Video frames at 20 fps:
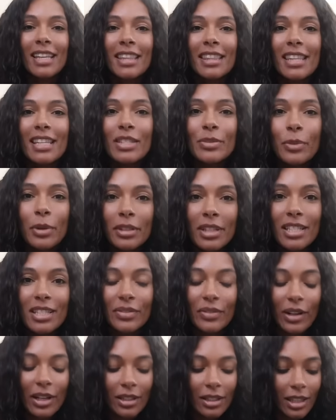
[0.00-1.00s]
This one
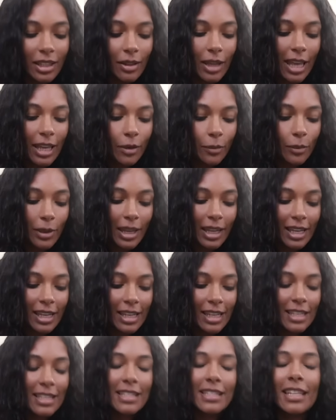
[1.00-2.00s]
is fairly
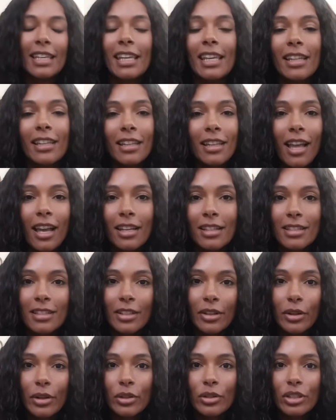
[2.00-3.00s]
lightweight. It's the Helinox
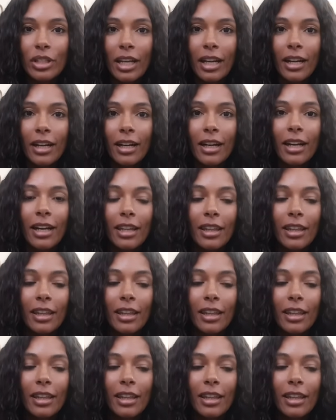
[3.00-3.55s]
Zero chair.